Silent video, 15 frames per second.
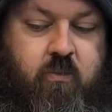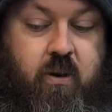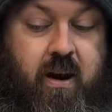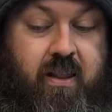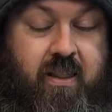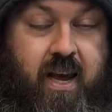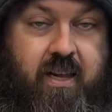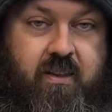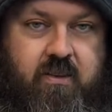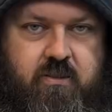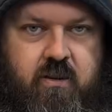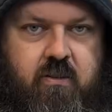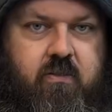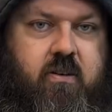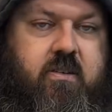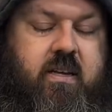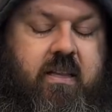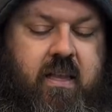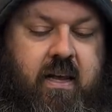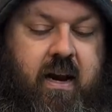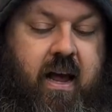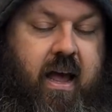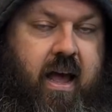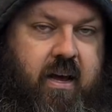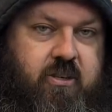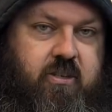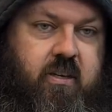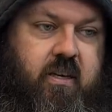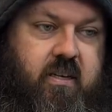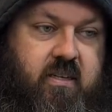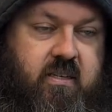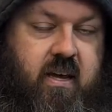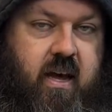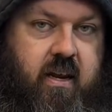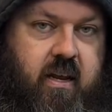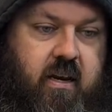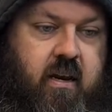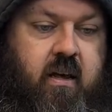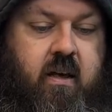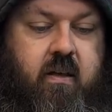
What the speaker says: where I like the servos and then I actually decided